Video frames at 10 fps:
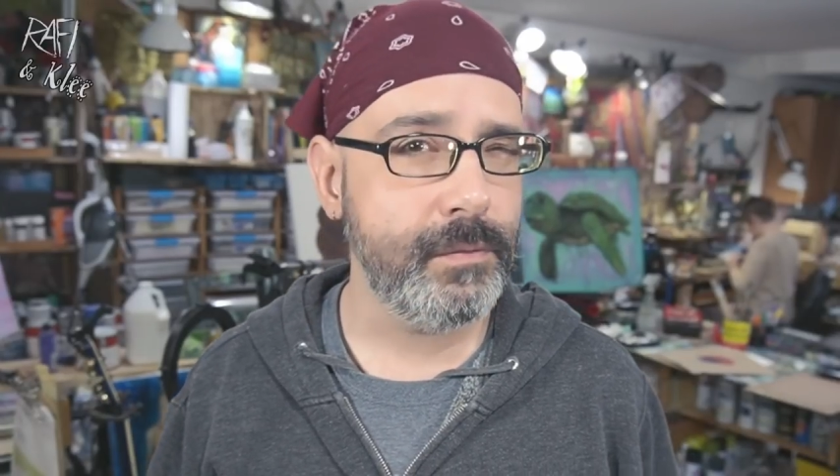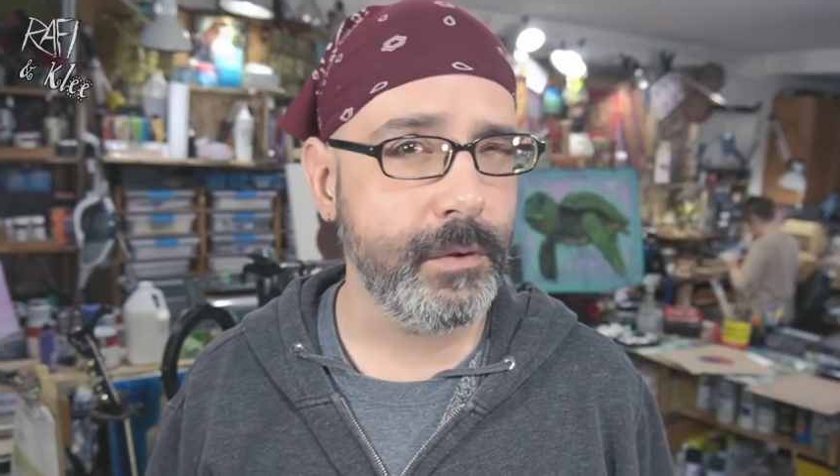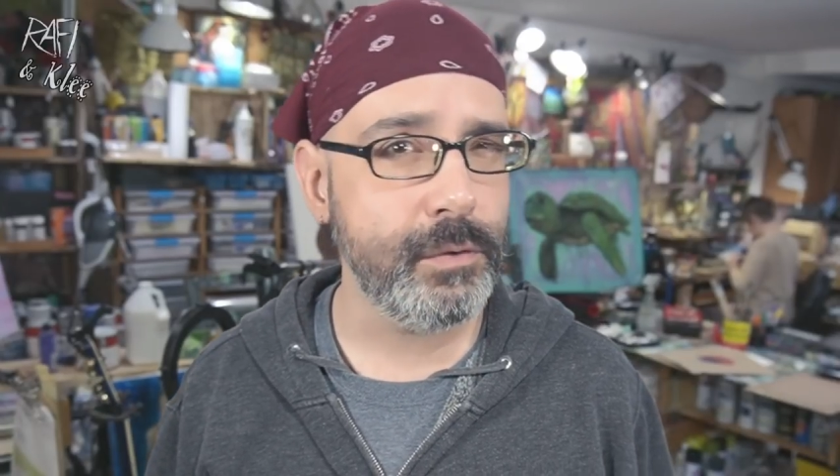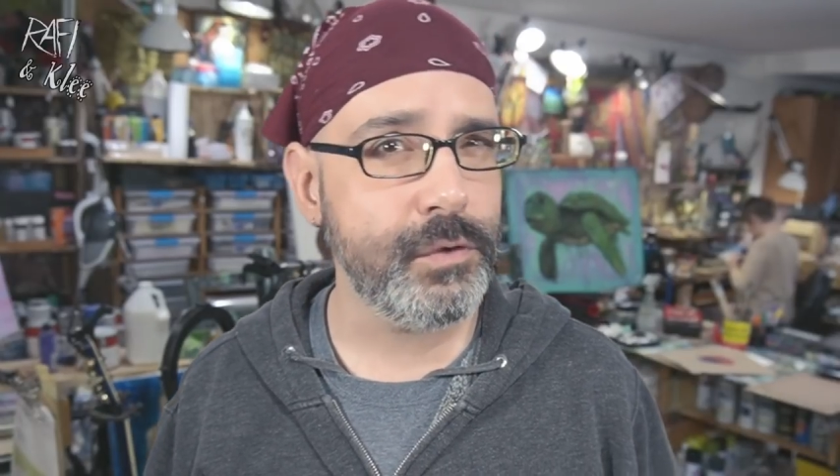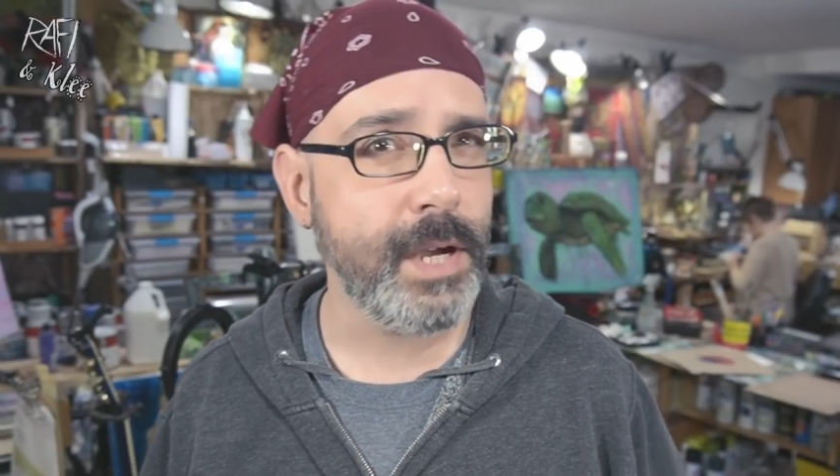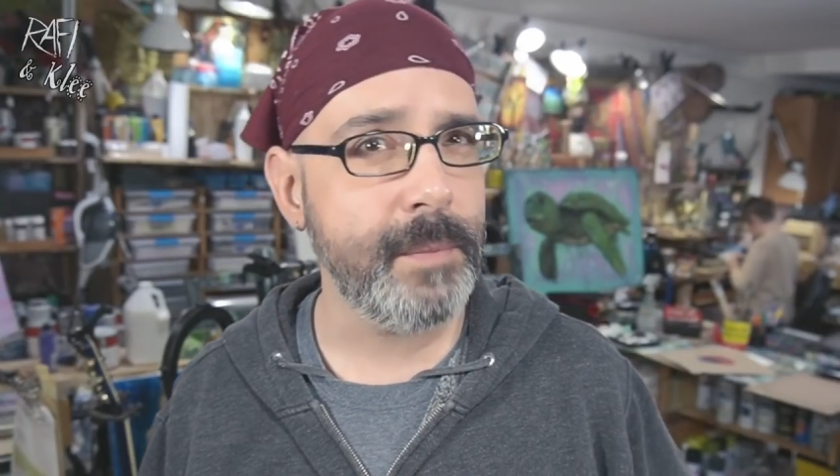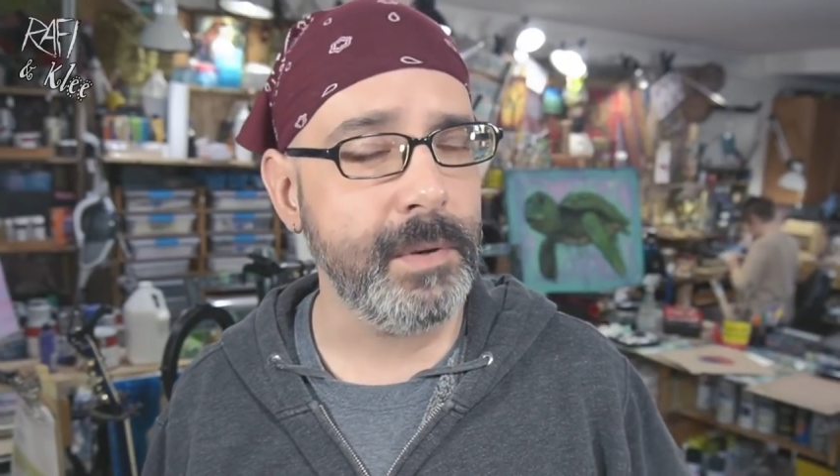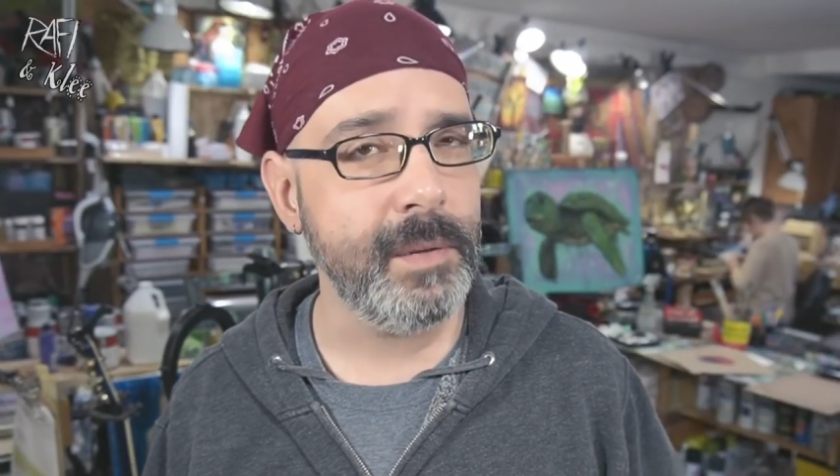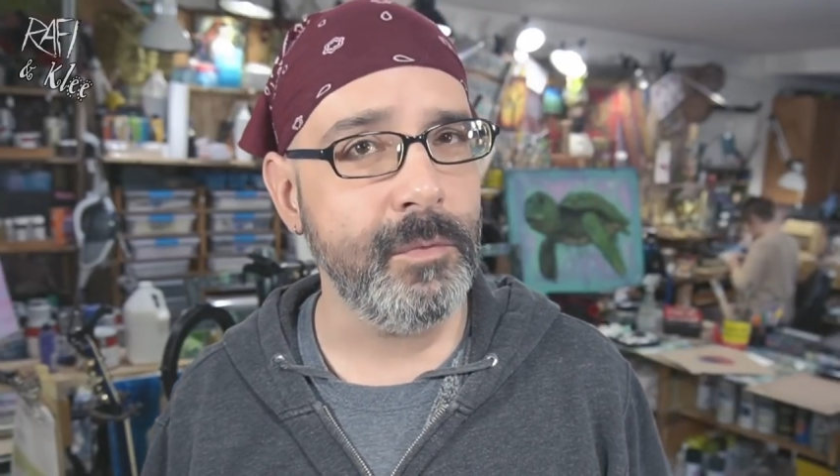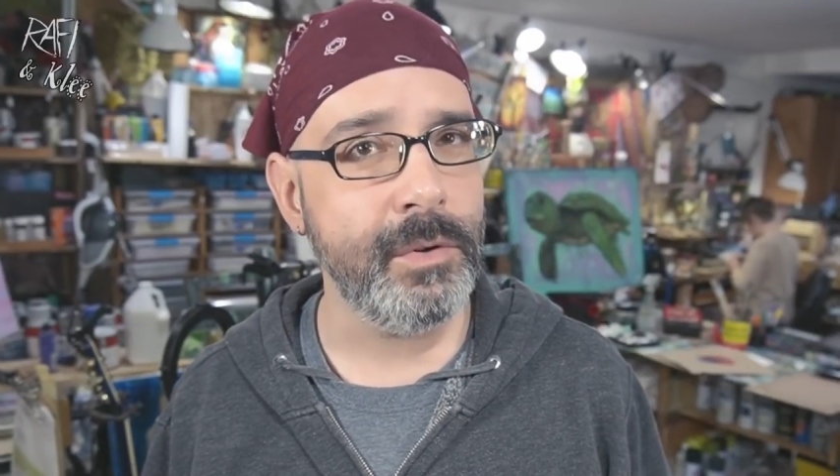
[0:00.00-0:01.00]
Photoshop
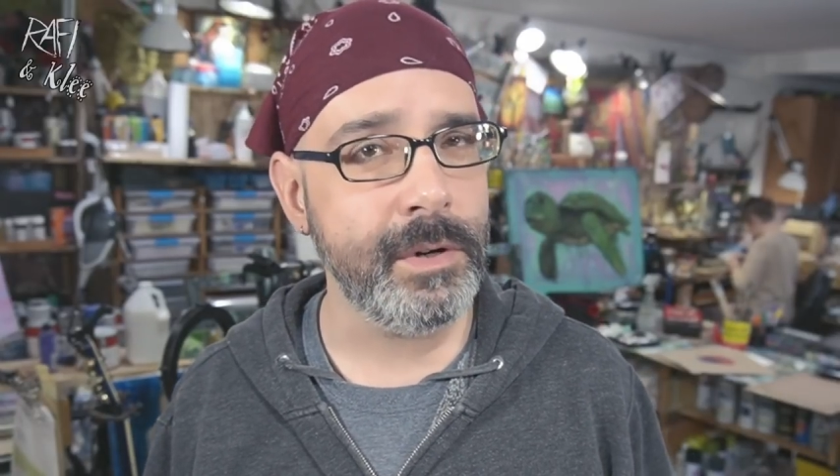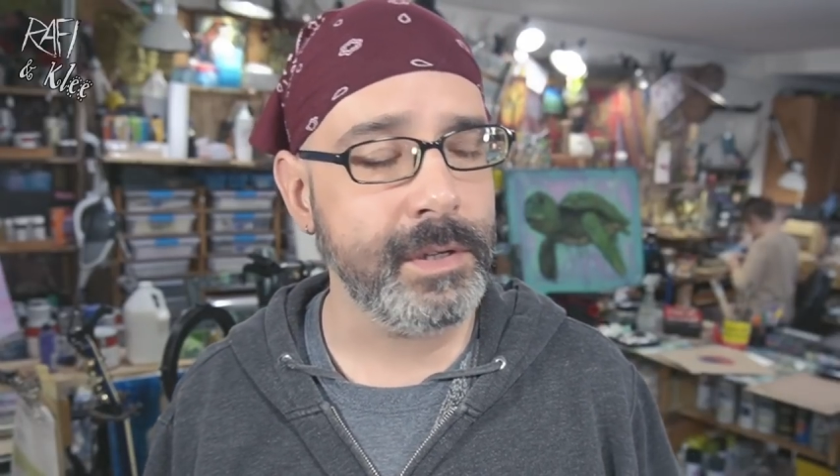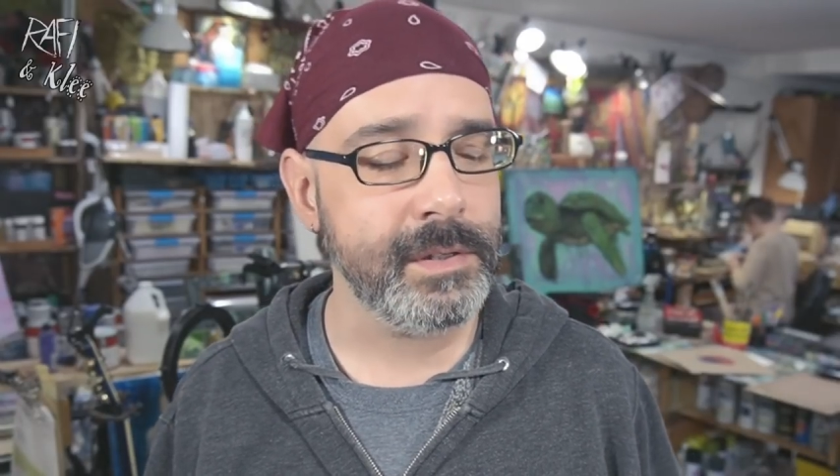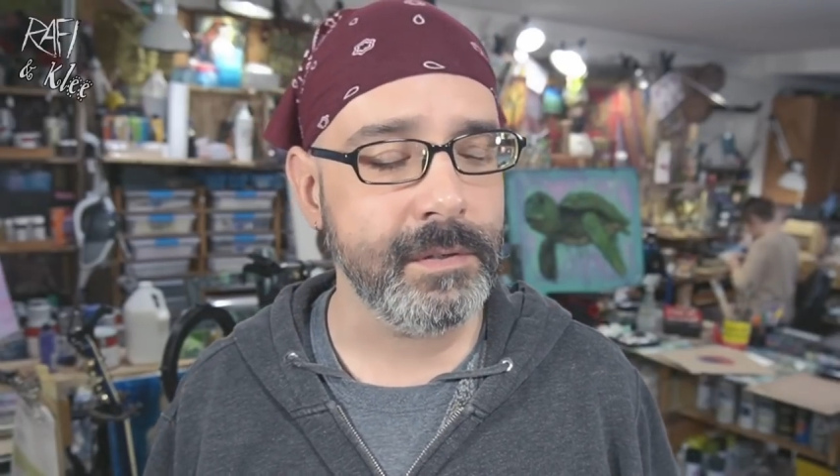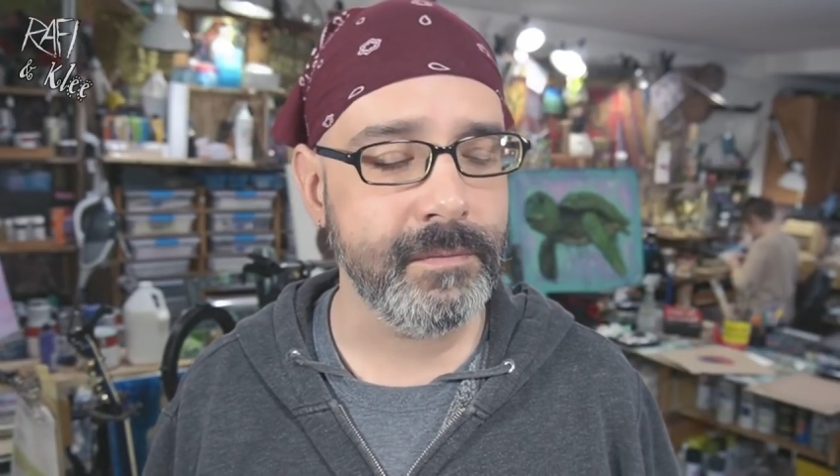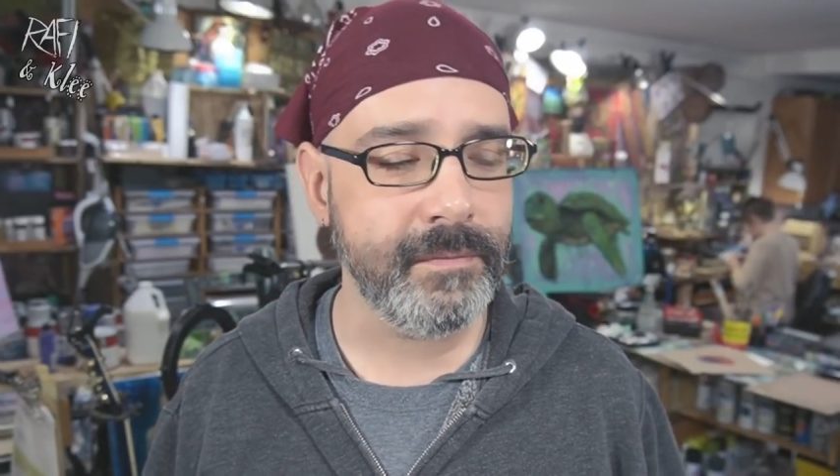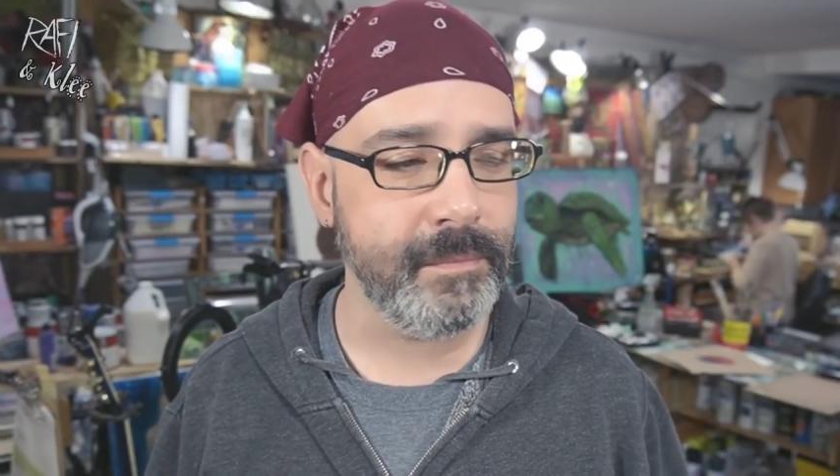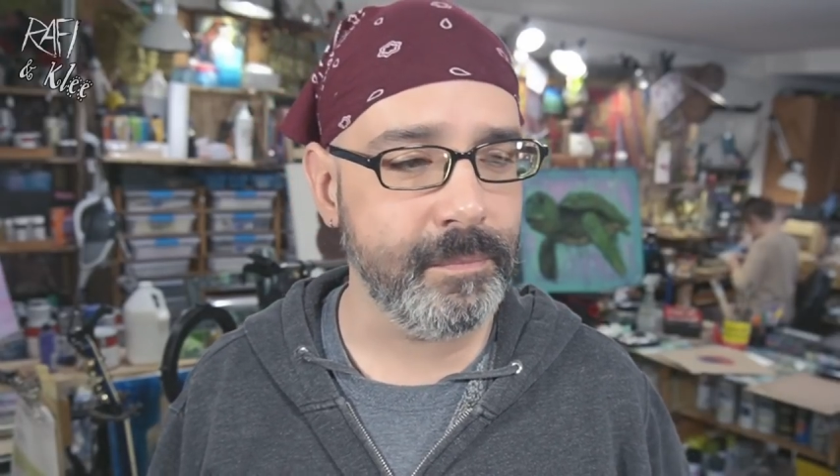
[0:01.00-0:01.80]
anymore because of